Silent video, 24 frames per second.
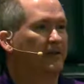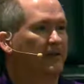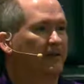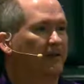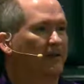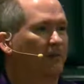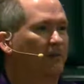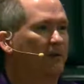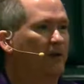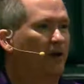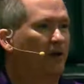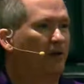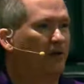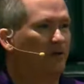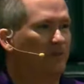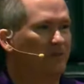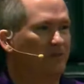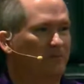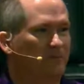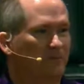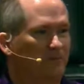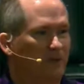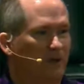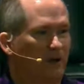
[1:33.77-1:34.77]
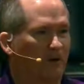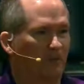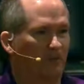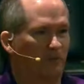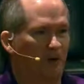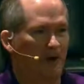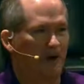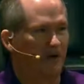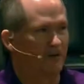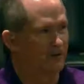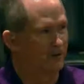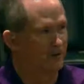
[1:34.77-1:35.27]
Now, we all are
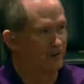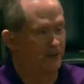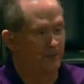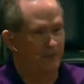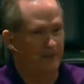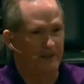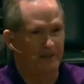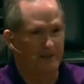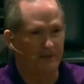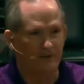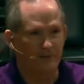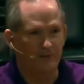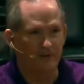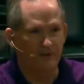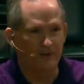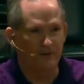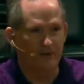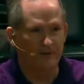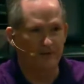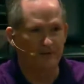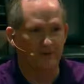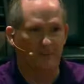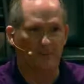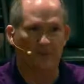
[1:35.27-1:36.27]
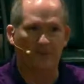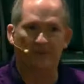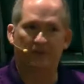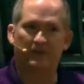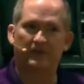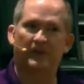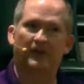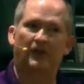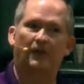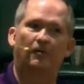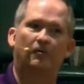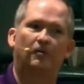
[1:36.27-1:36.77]
wired a little bit differently. Some of us
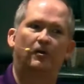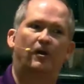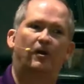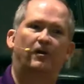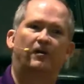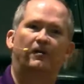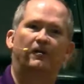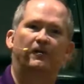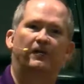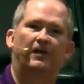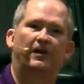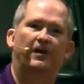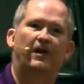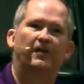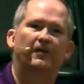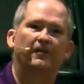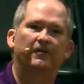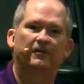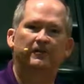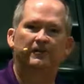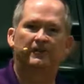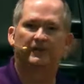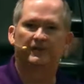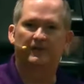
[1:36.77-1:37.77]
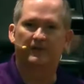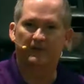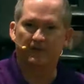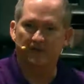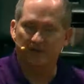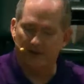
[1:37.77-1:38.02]
can go longer than others.